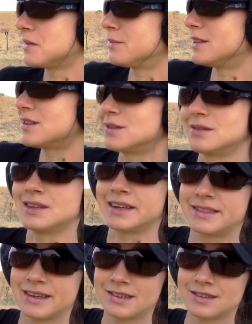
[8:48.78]
to be shooting
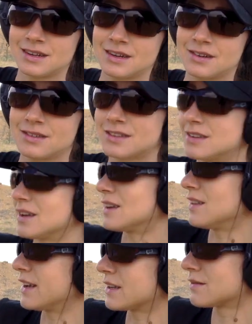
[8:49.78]
like this, you know? So you got to
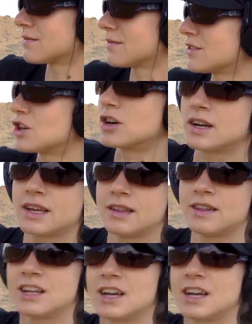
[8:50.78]
like turn it and then